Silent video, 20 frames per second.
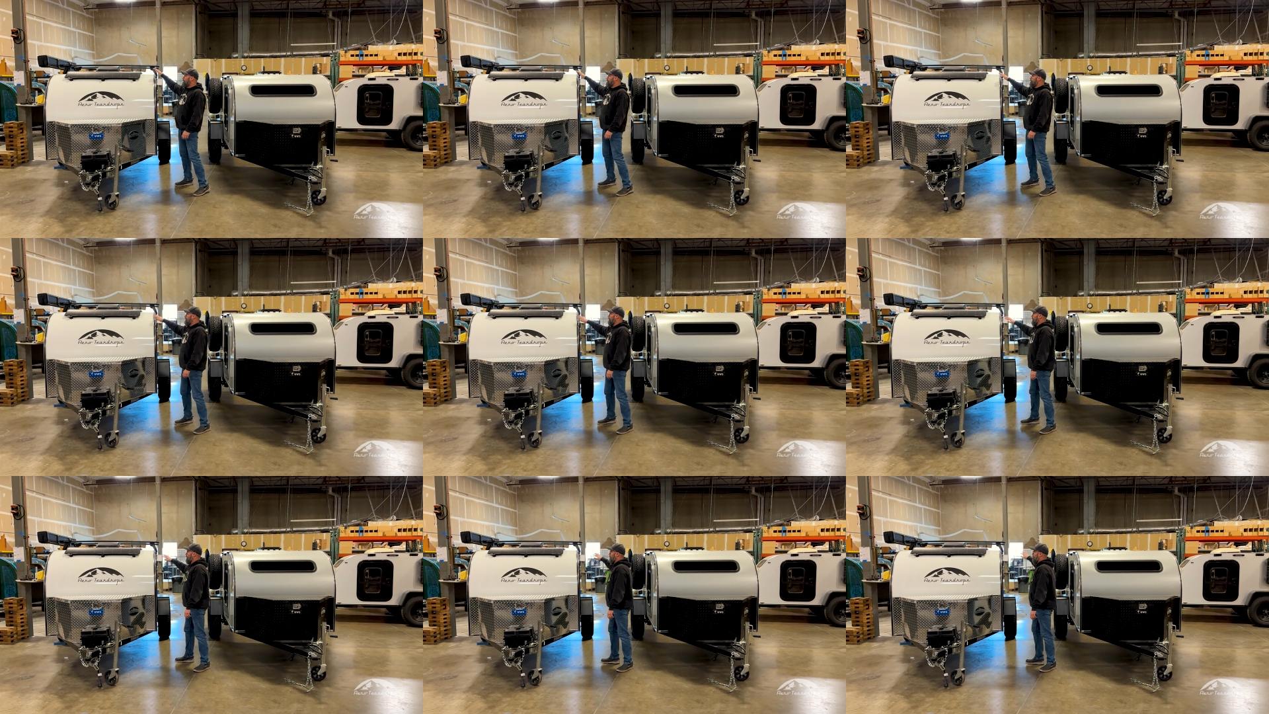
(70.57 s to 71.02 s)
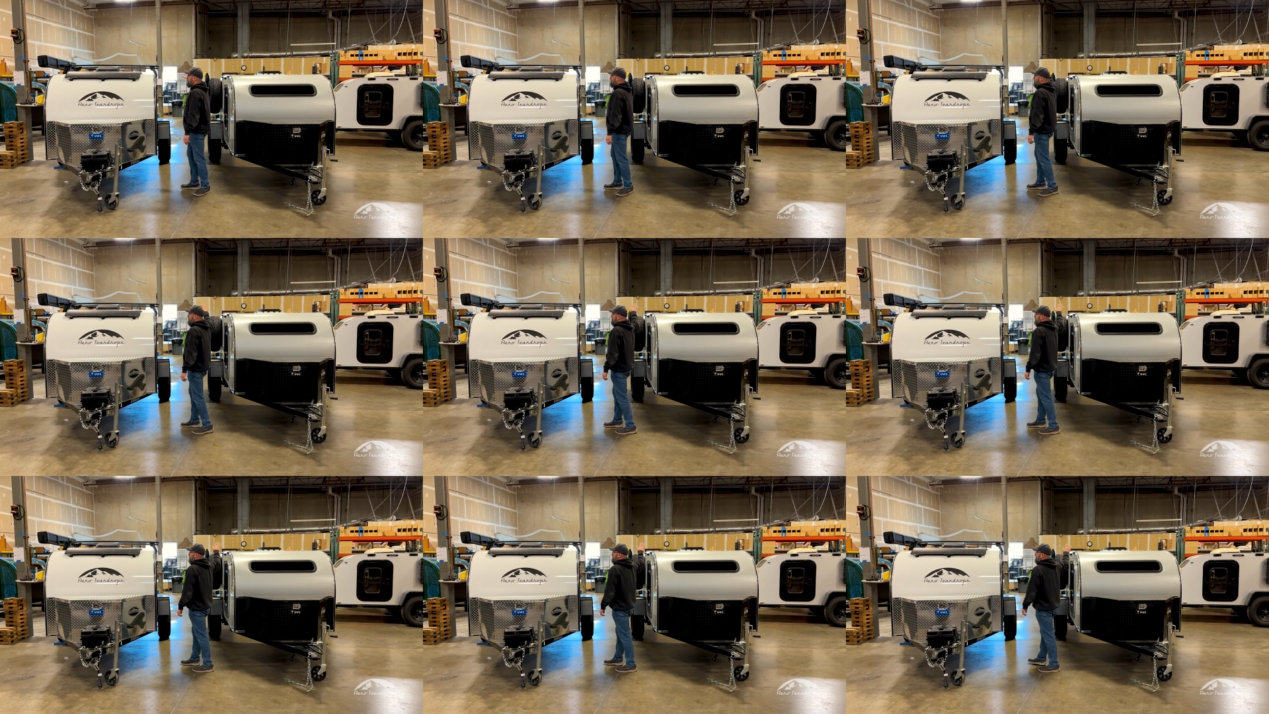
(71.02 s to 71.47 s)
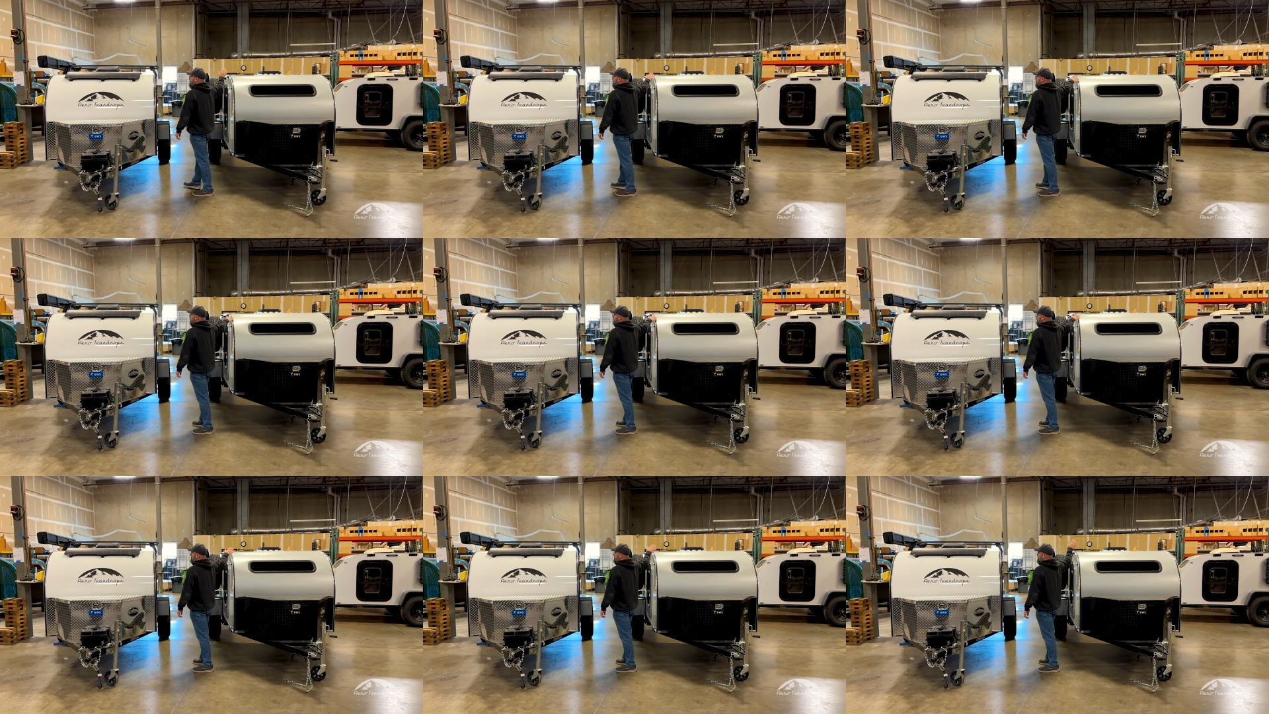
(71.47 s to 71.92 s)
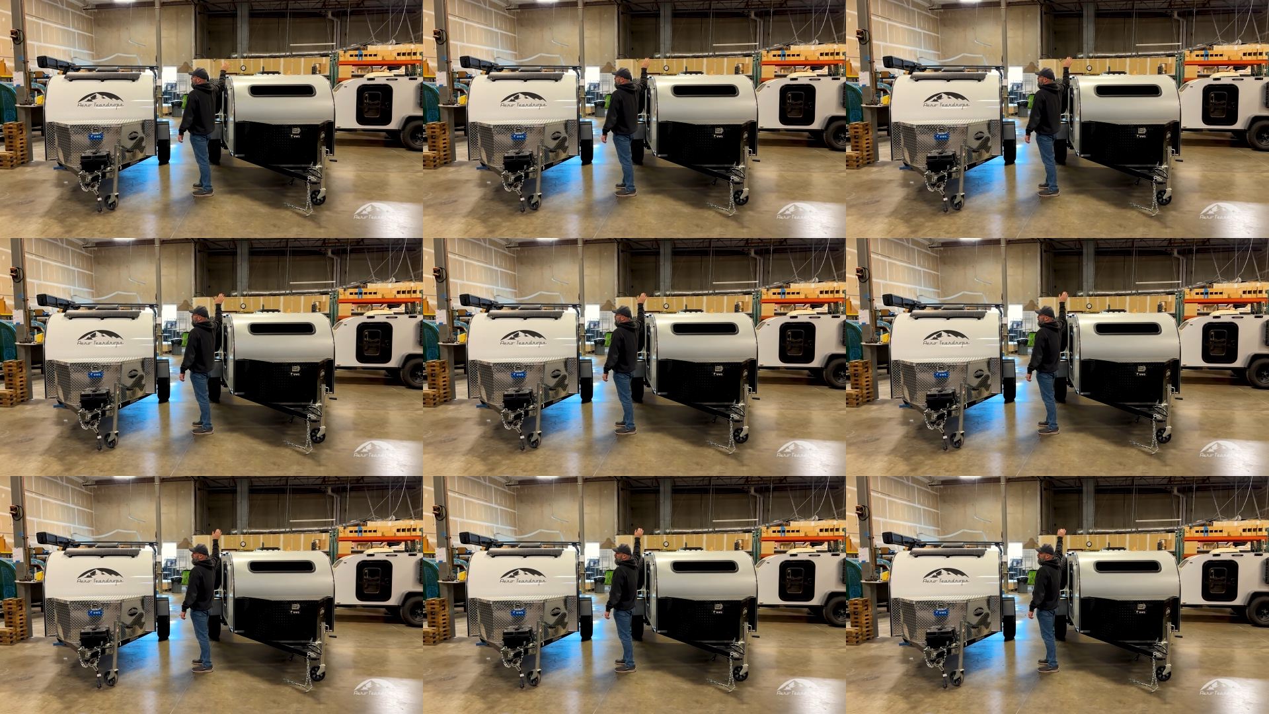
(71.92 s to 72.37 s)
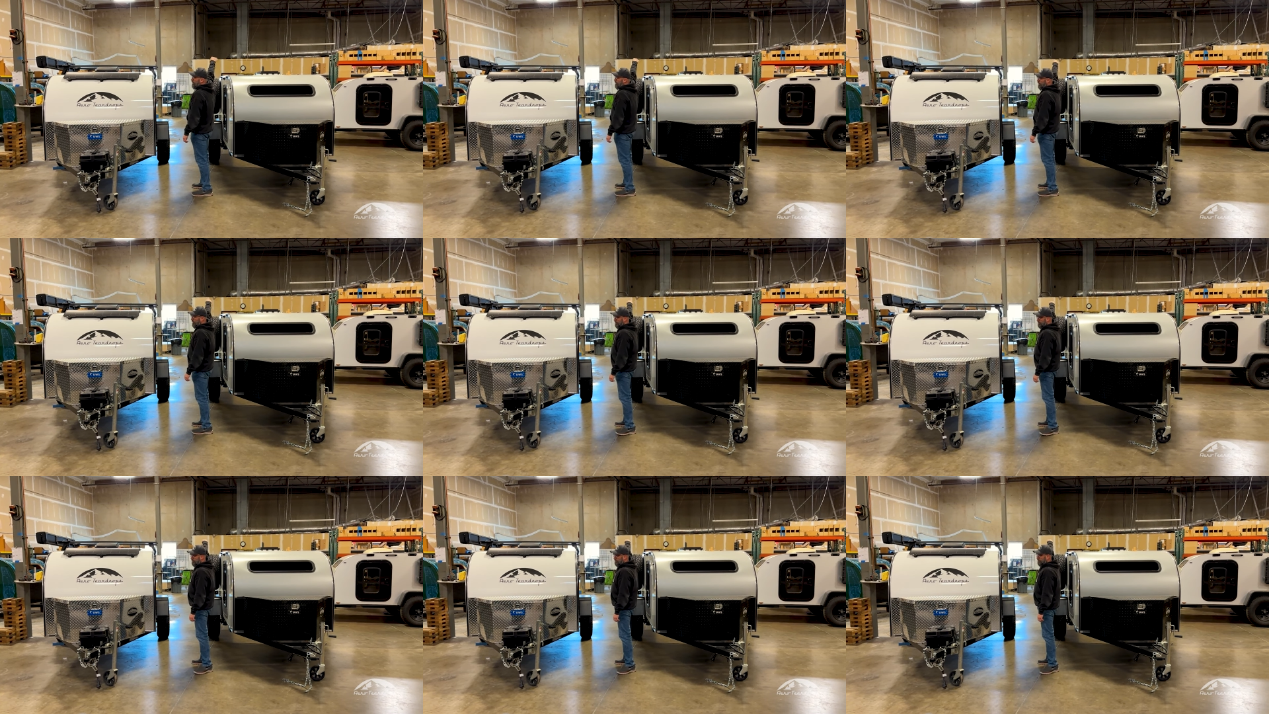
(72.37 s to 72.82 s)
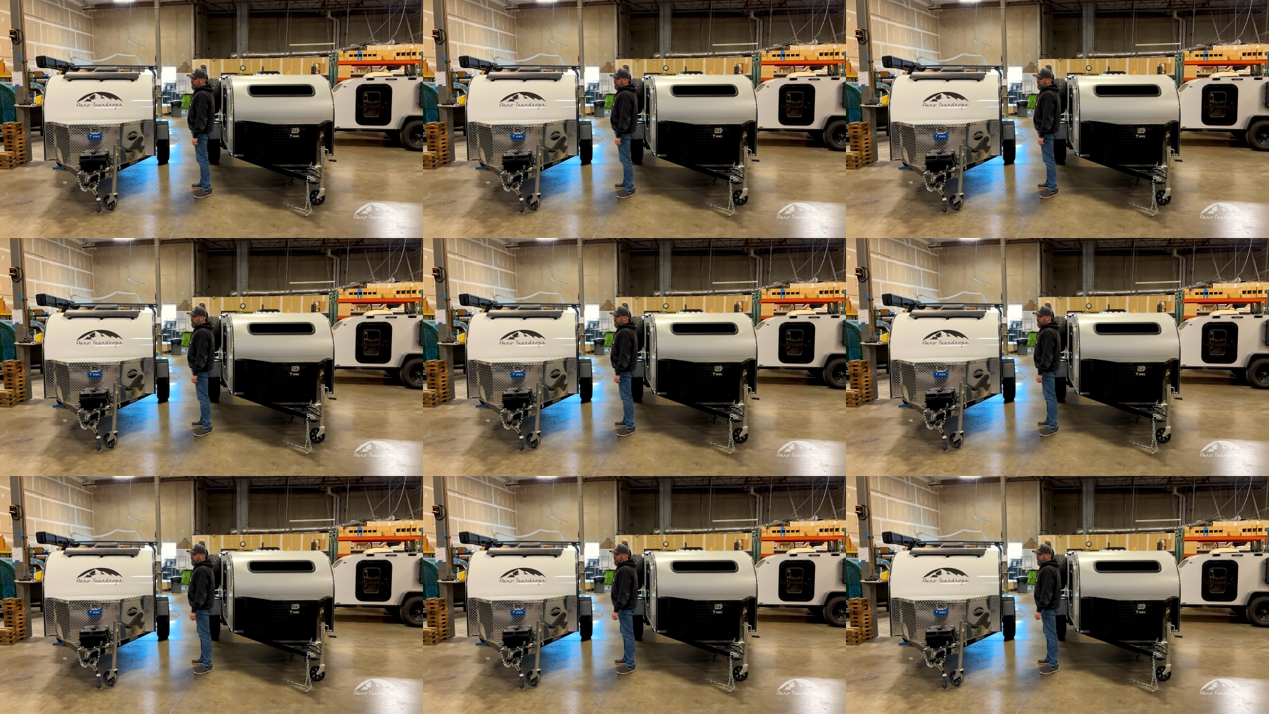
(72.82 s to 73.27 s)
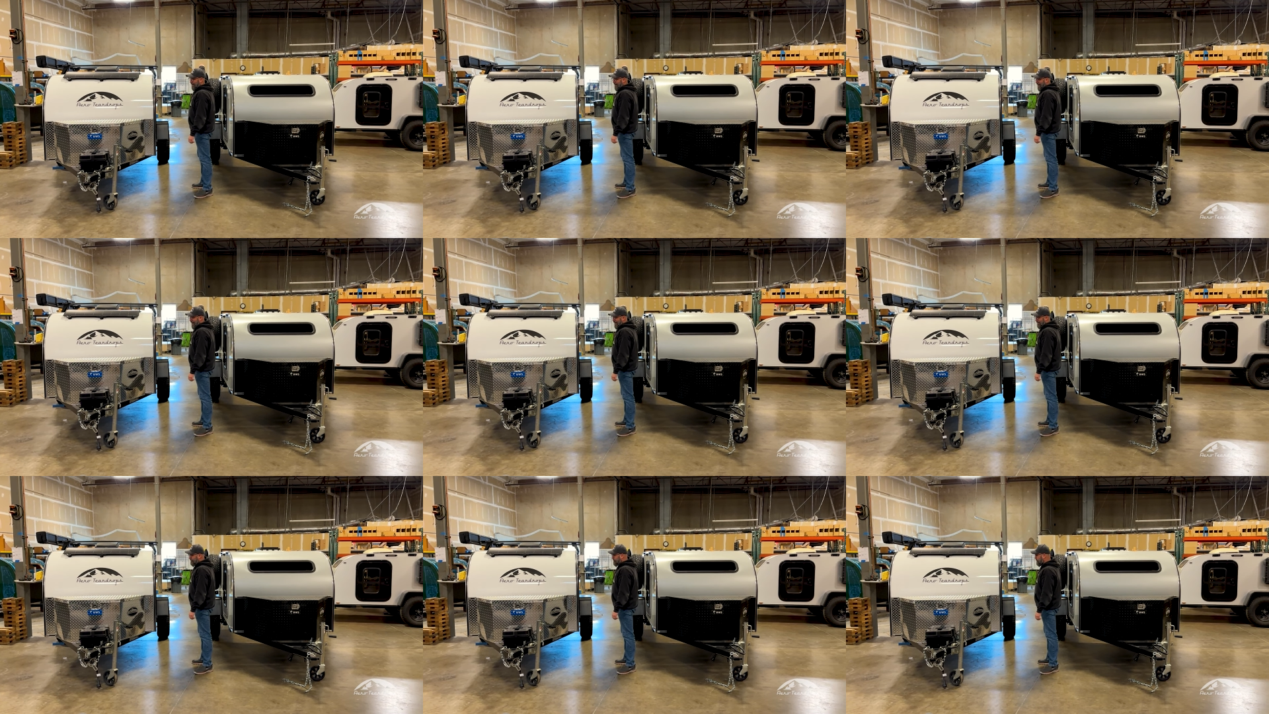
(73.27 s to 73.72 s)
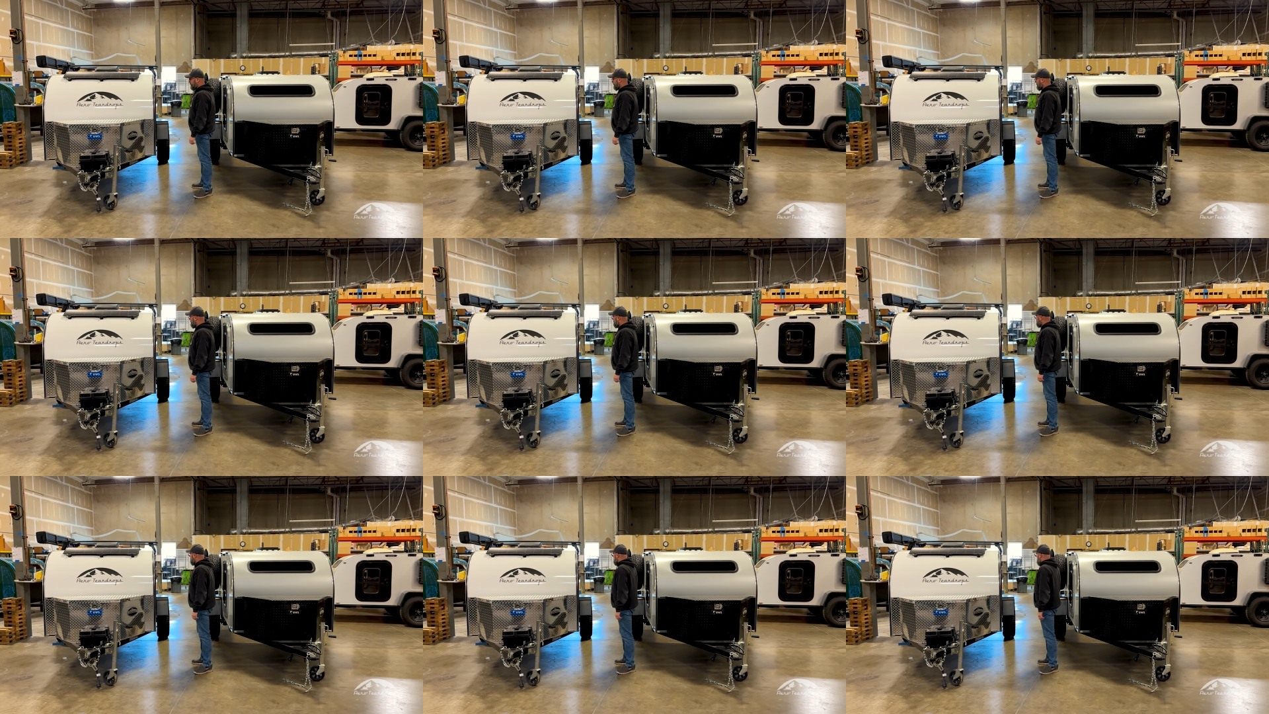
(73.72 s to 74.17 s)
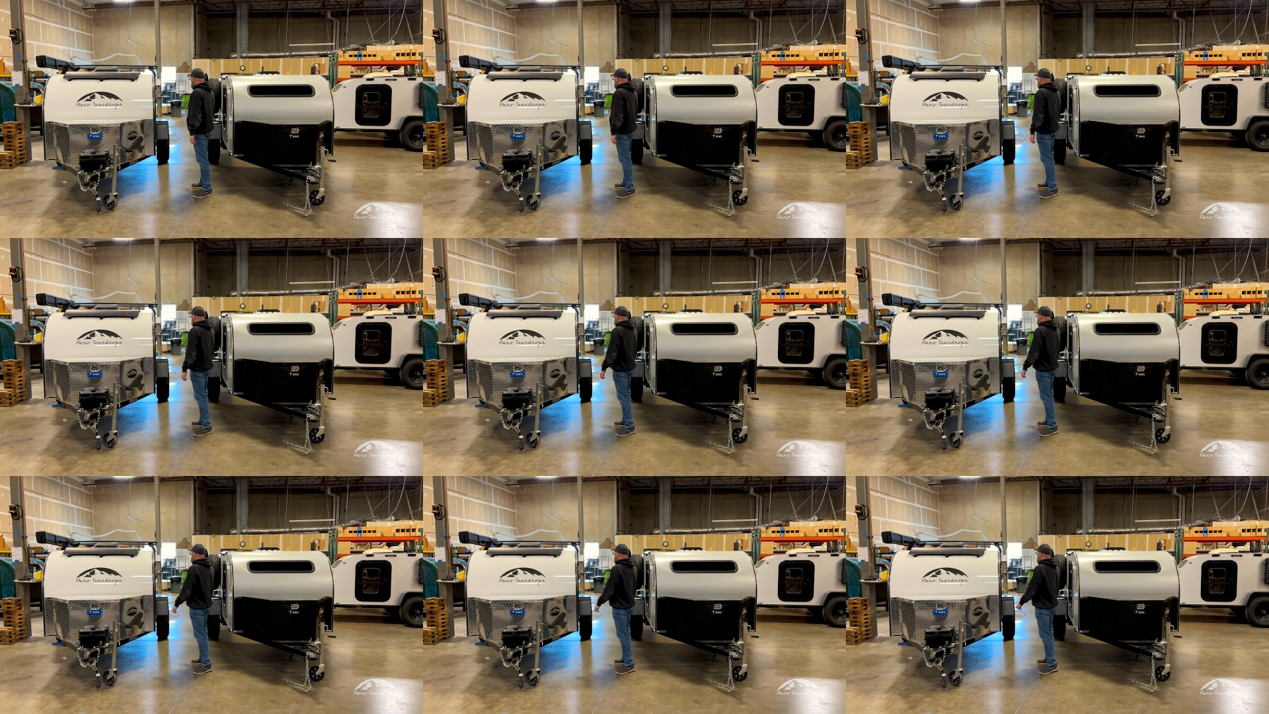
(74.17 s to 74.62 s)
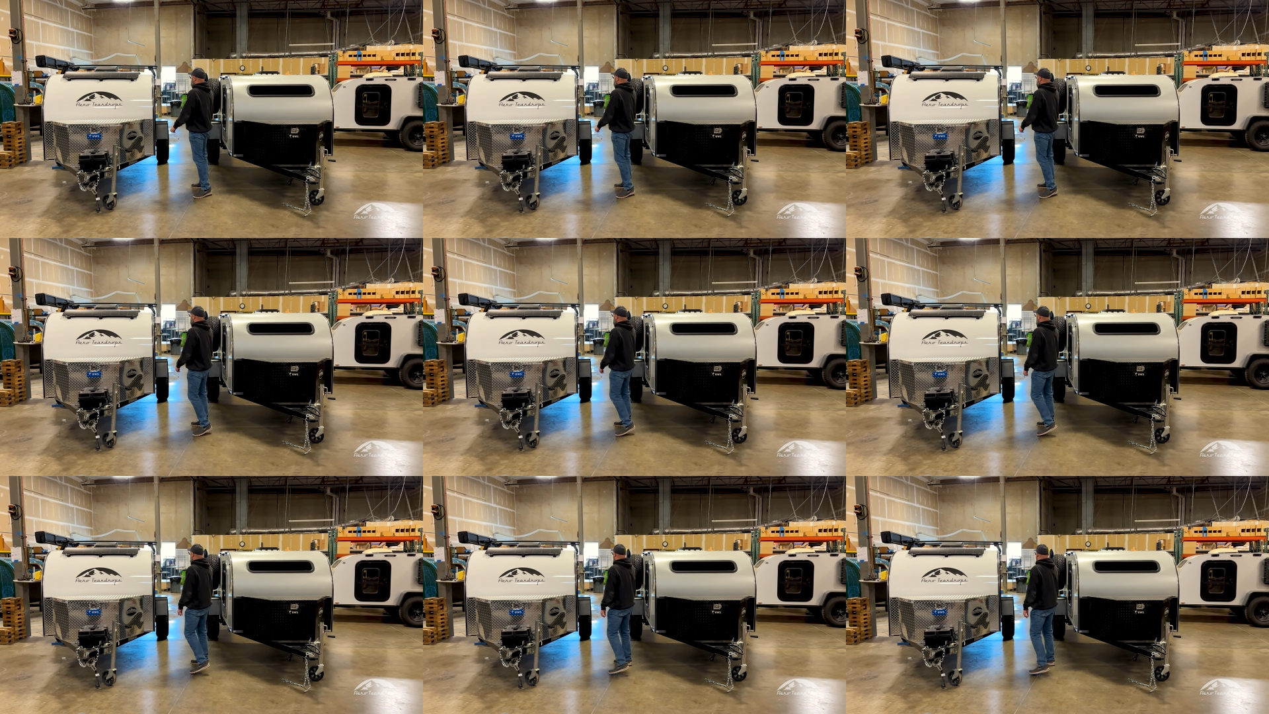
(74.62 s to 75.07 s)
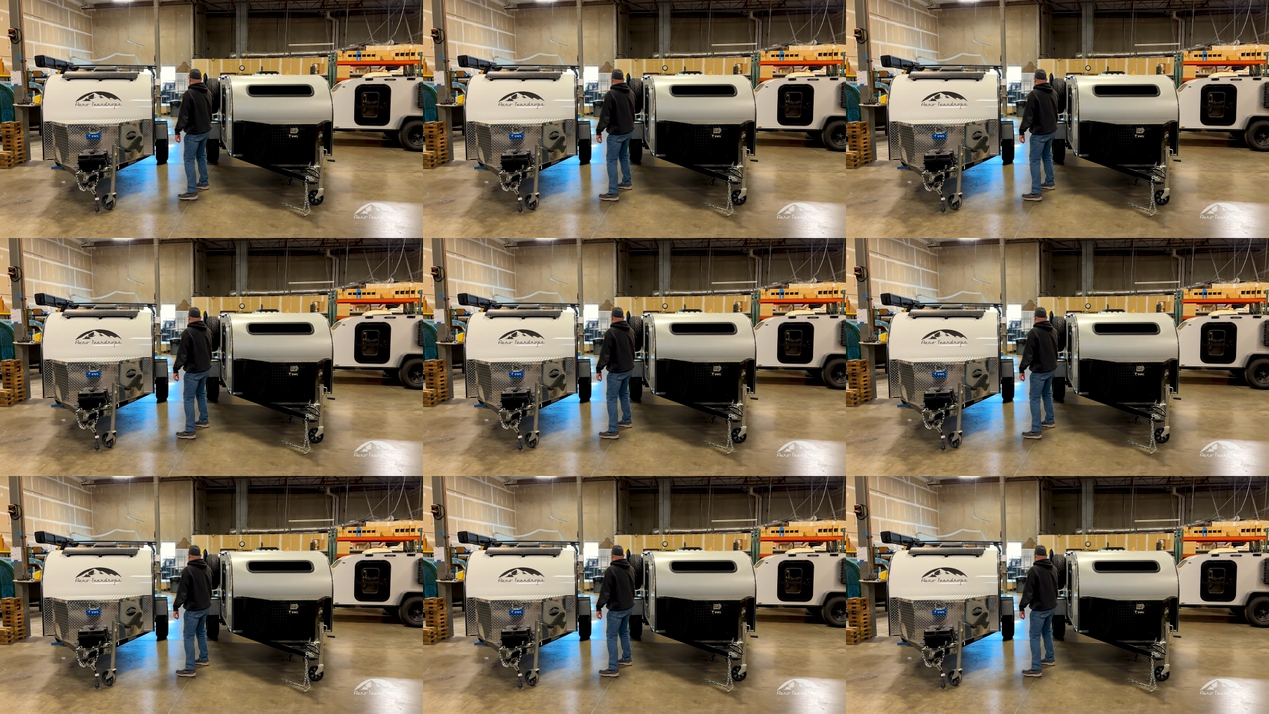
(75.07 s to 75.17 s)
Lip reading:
No face is visible, so there are no lips to read.